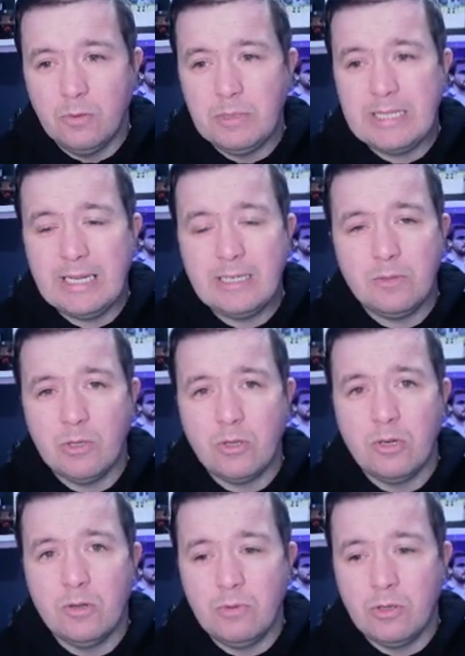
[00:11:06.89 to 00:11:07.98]
potentially we're
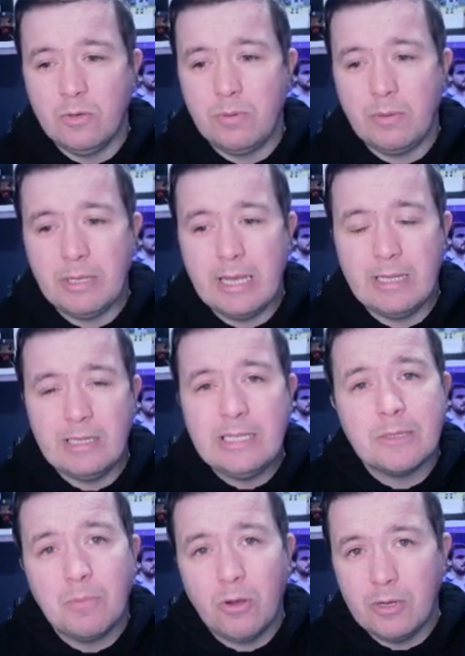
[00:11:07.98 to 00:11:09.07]
gonna we're gonna probably get at least a
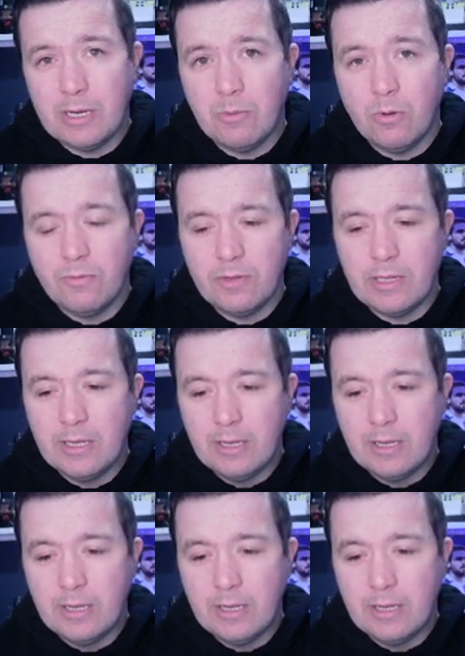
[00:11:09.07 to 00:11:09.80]
point now, hopefully.